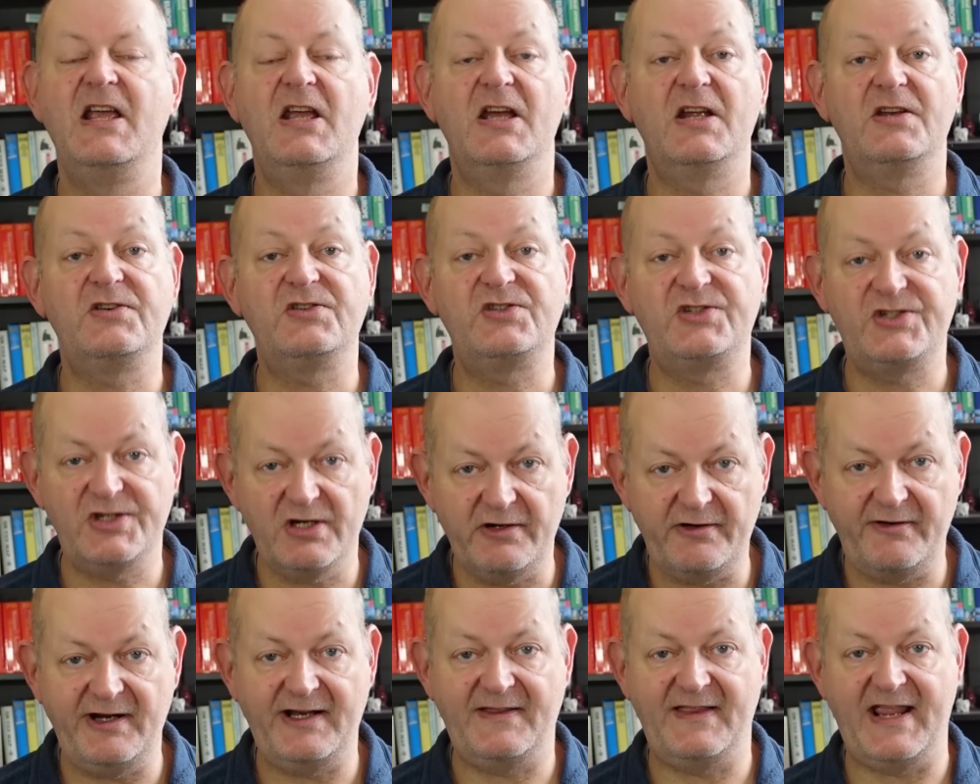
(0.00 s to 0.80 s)
And
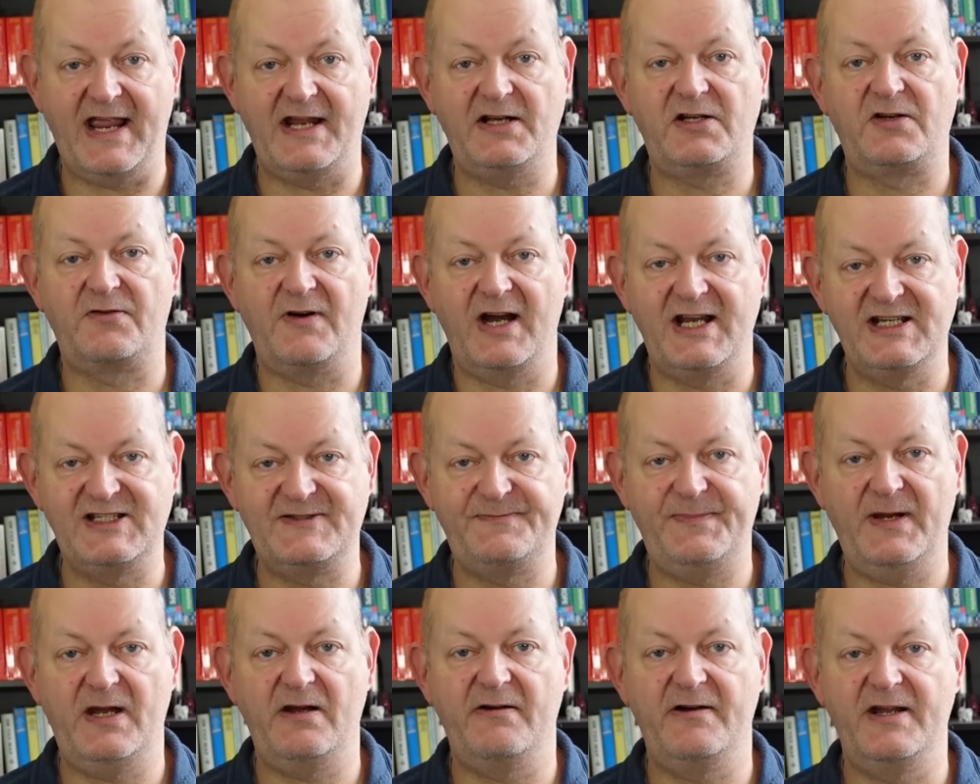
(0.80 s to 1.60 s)
during that grace
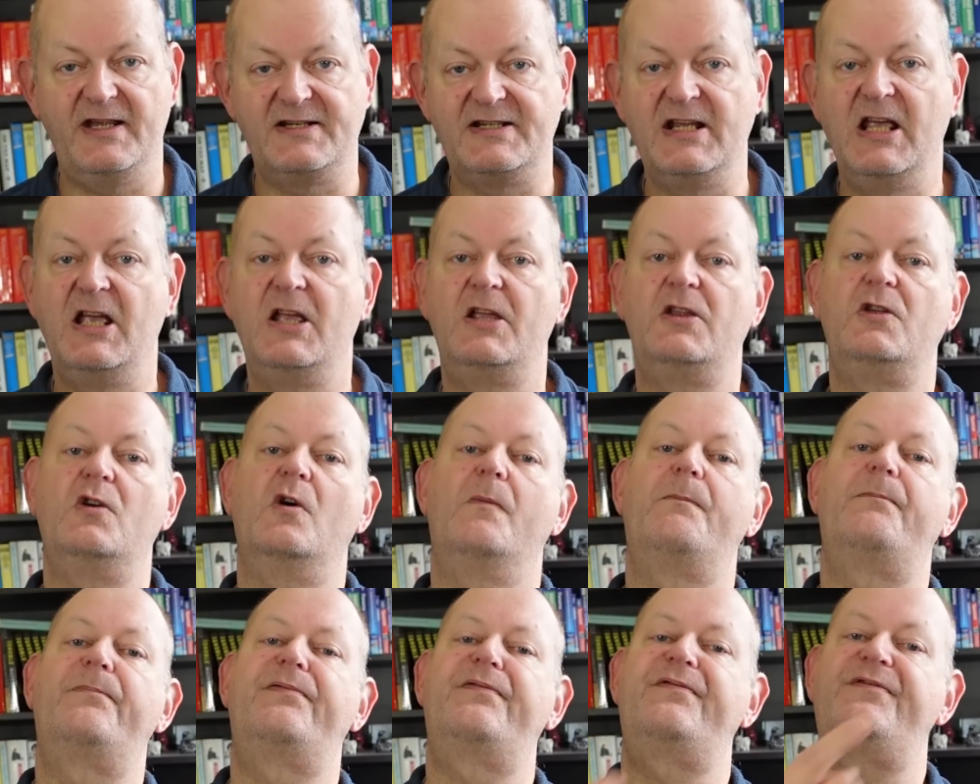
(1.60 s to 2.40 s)
period,
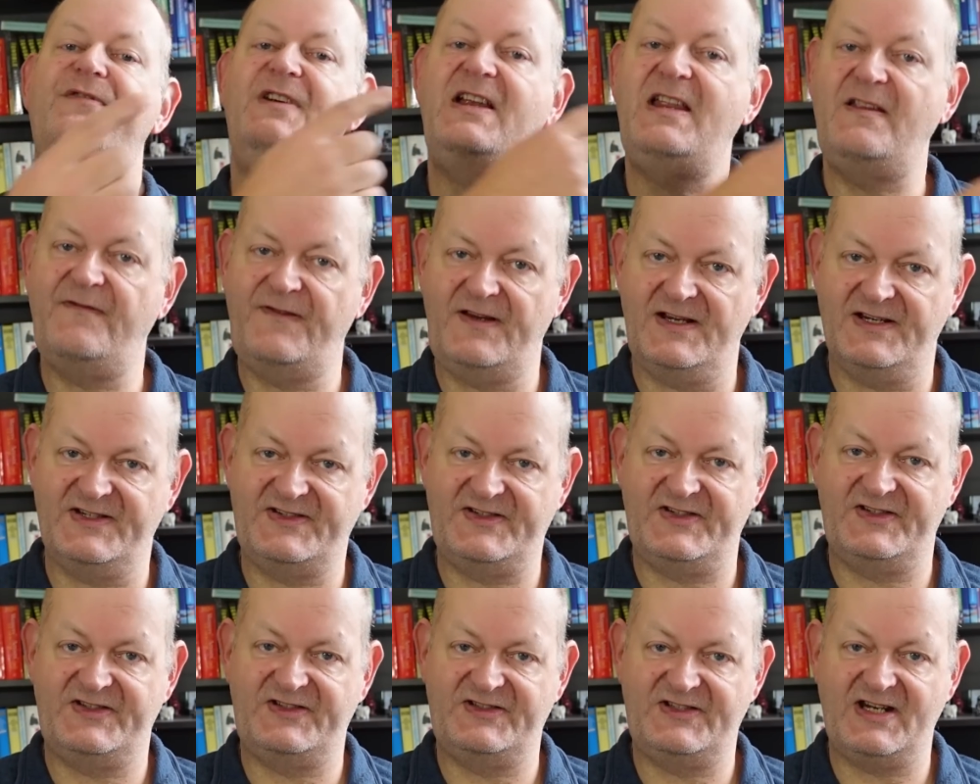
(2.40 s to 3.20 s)
your previous
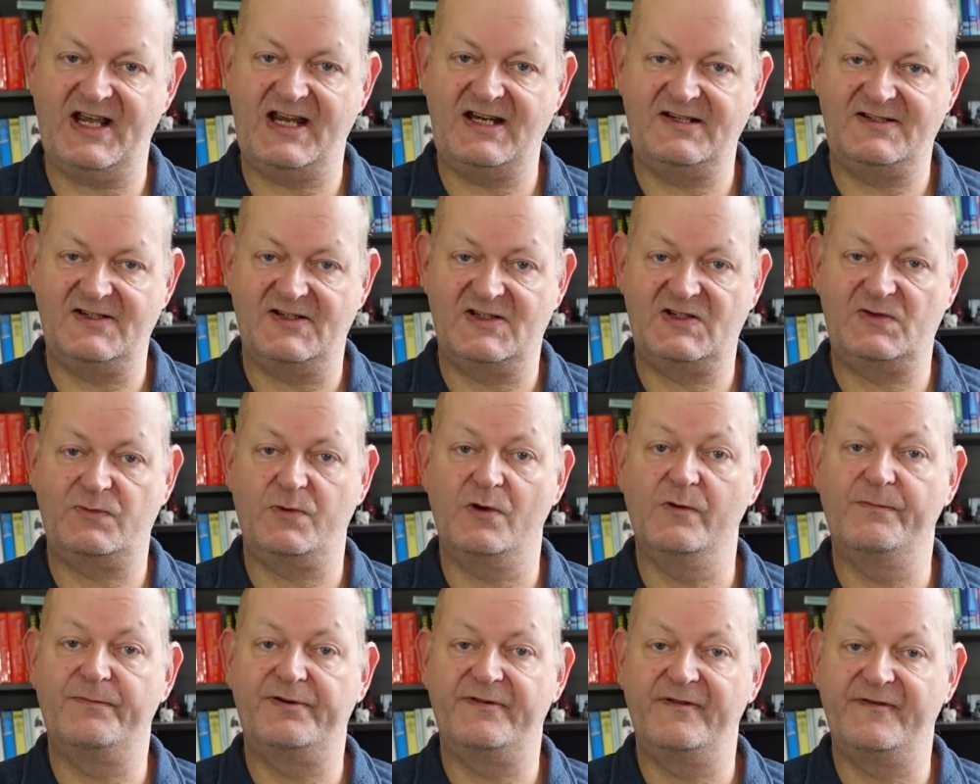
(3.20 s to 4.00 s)
status
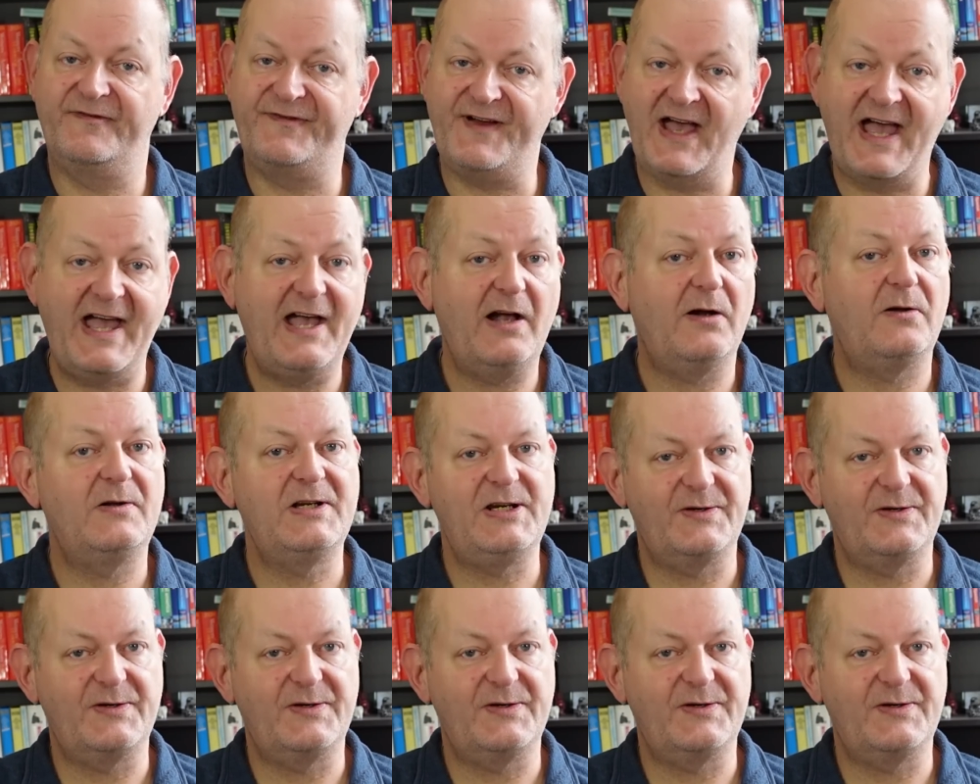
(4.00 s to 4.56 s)
will prevail.